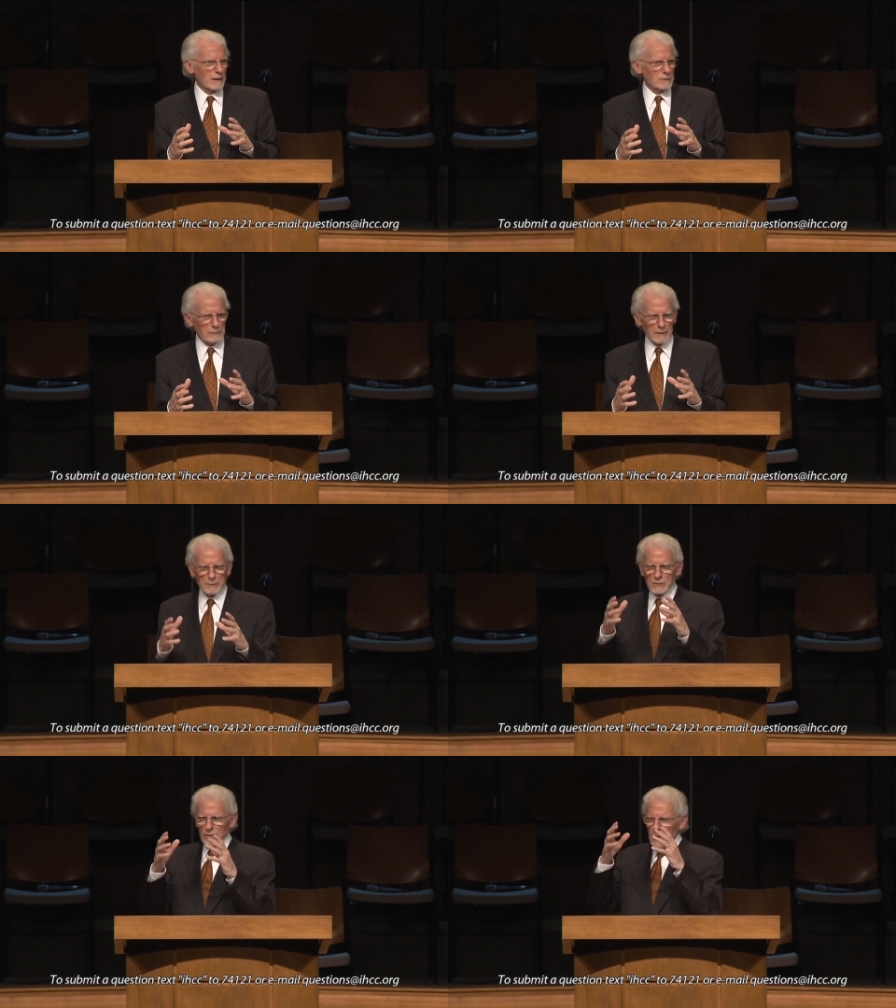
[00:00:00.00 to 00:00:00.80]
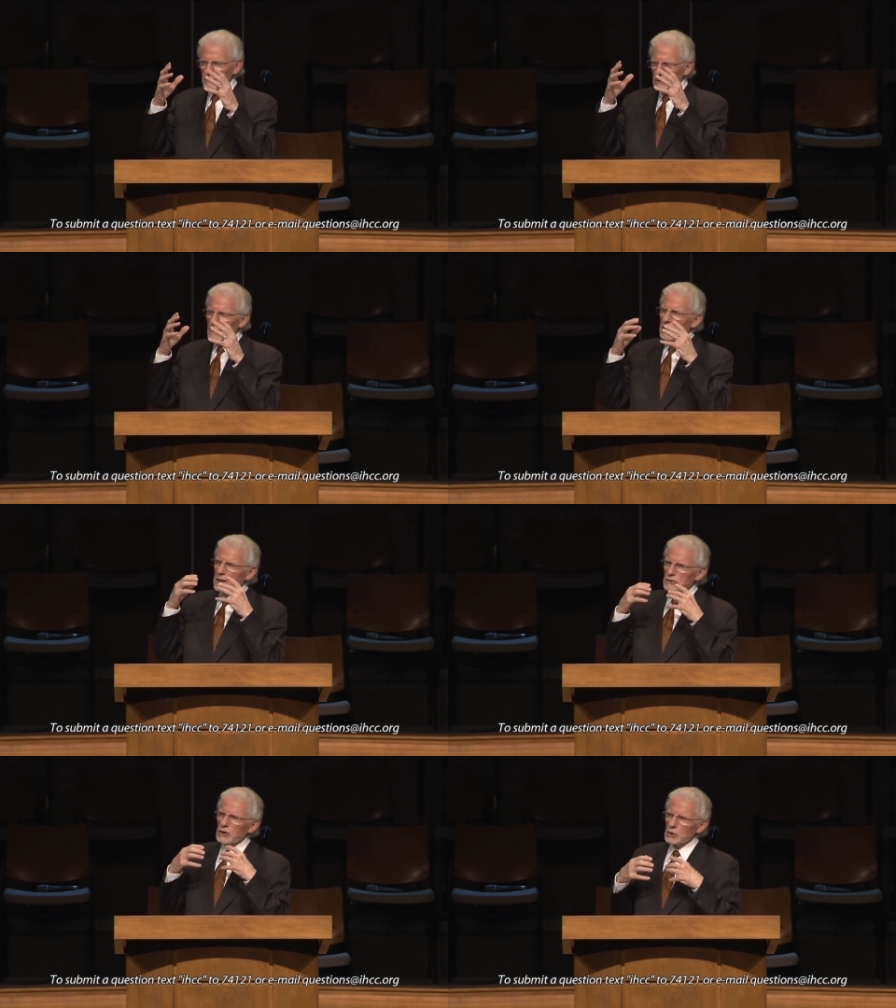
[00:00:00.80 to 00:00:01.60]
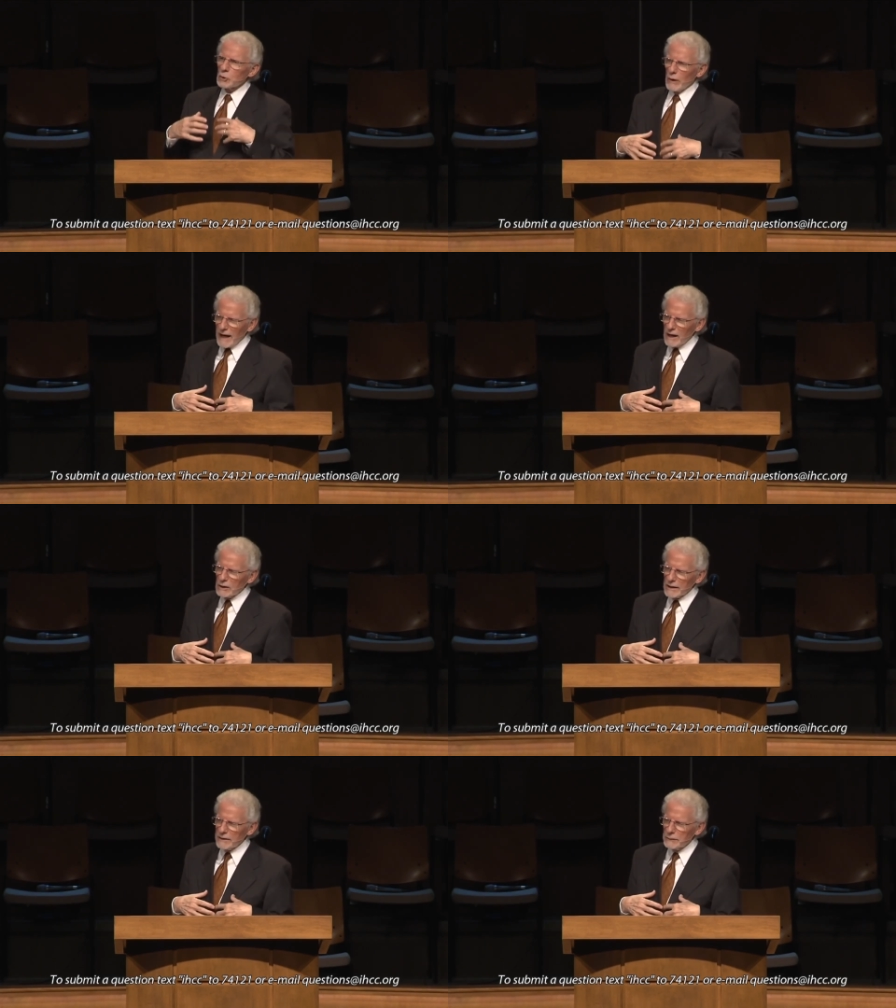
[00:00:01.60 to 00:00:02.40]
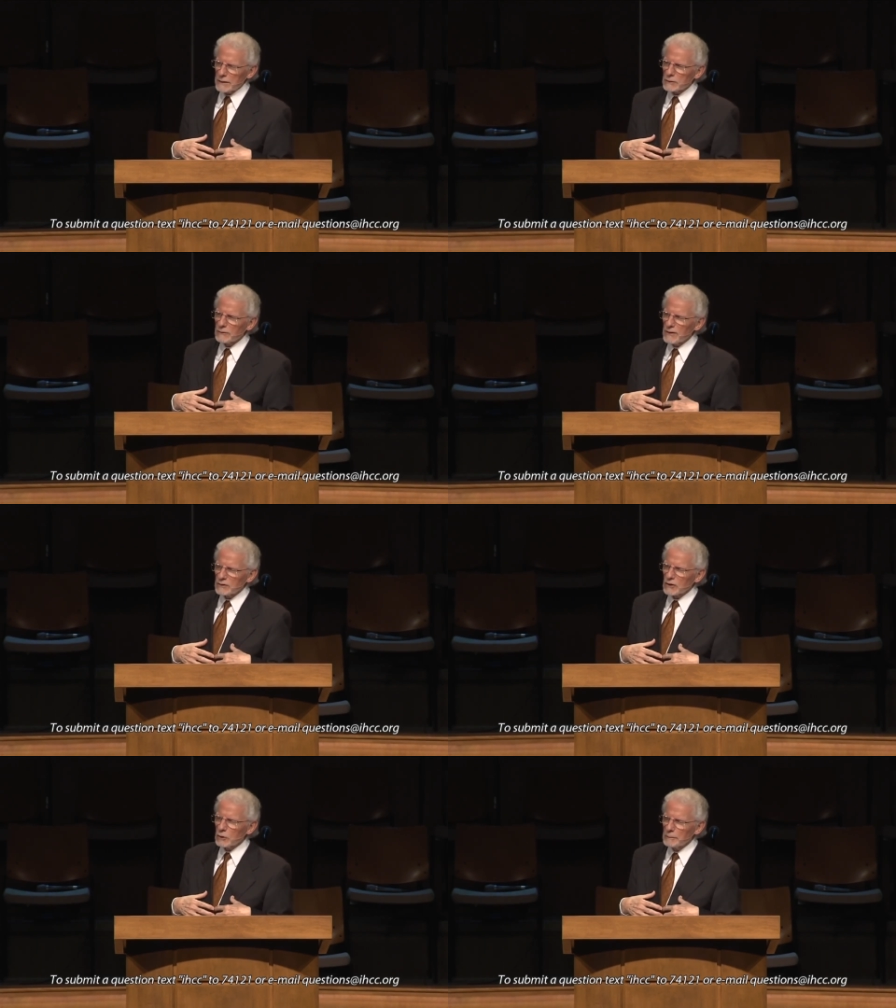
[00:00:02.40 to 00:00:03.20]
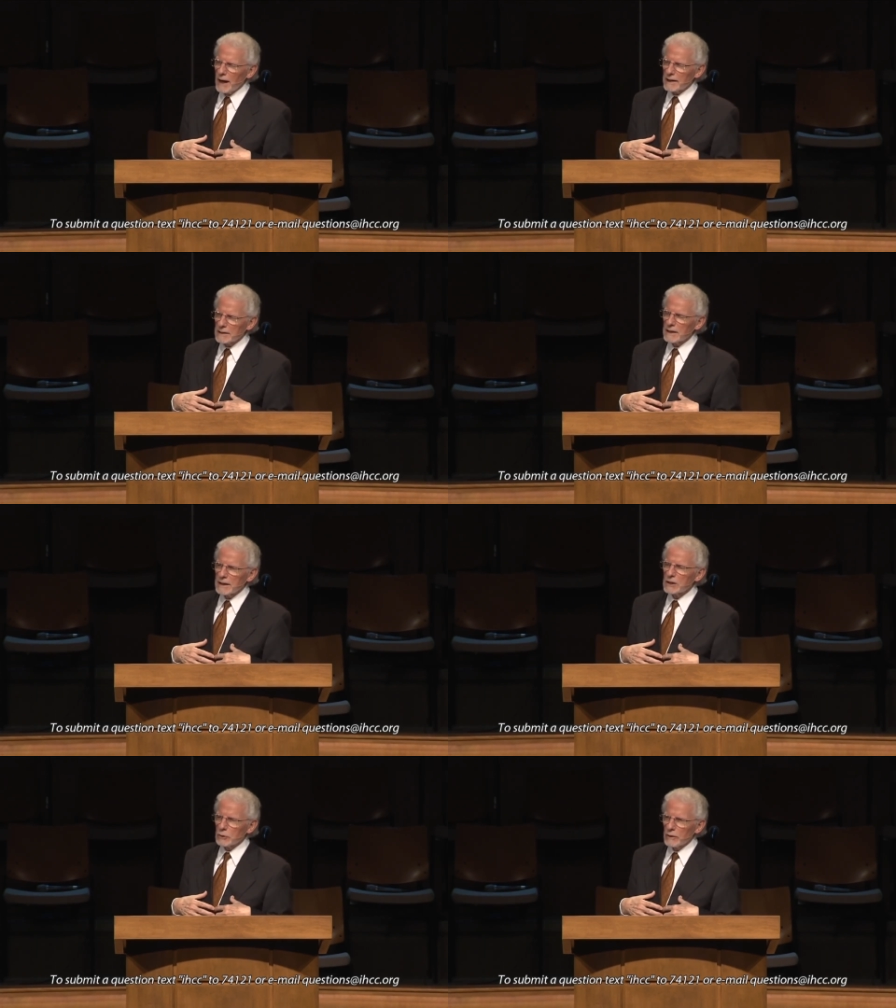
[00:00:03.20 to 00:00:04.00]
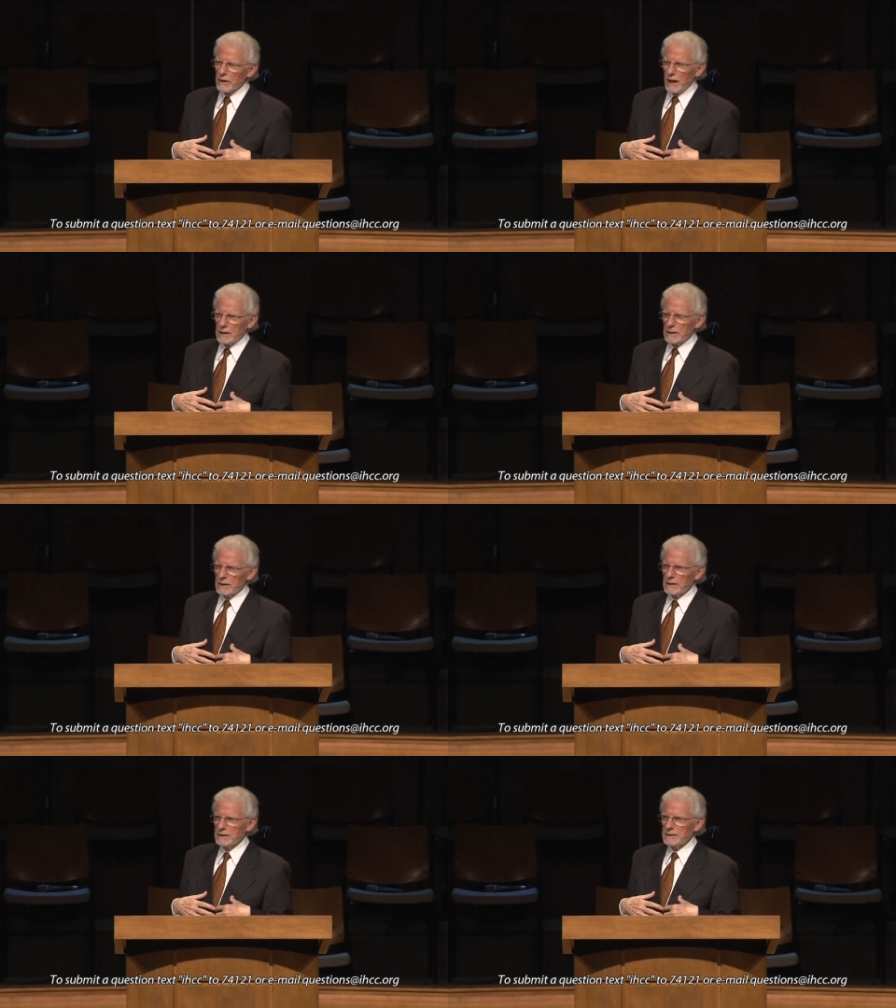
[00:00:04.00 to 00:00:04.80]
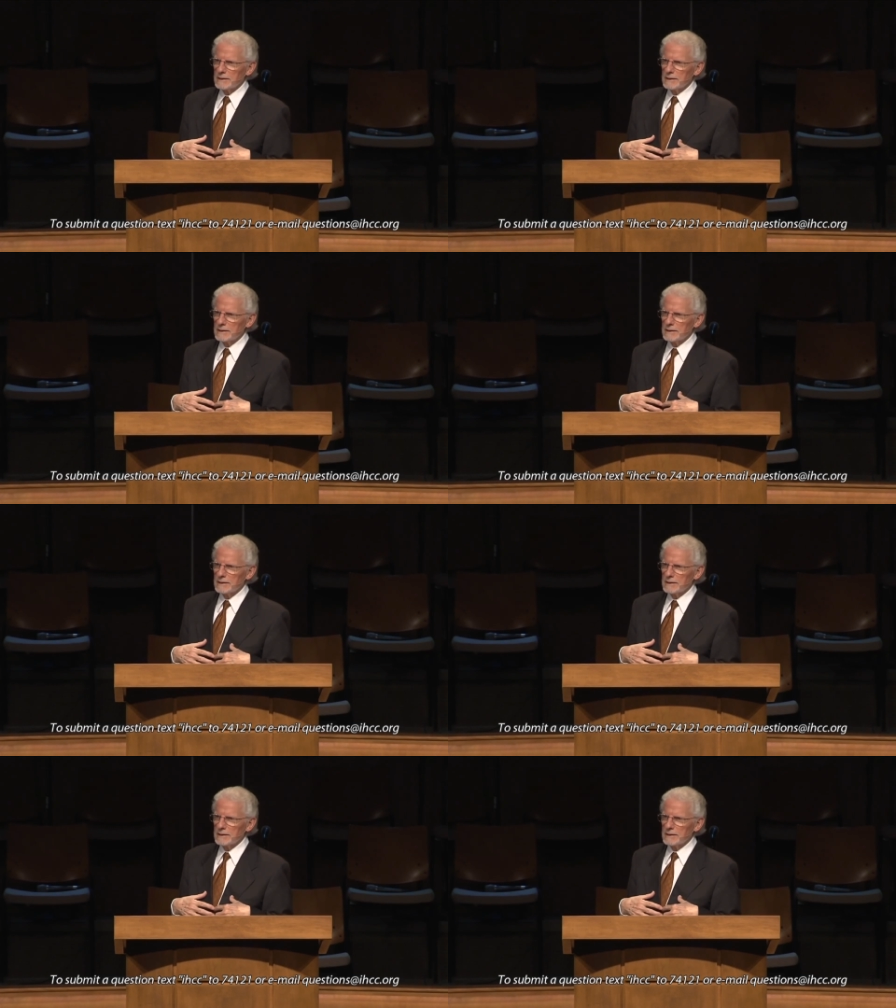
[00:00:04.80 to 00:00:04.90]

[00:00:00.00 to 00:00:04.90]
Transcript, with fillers: God's purpose for us is to dwell in this physical body that He created.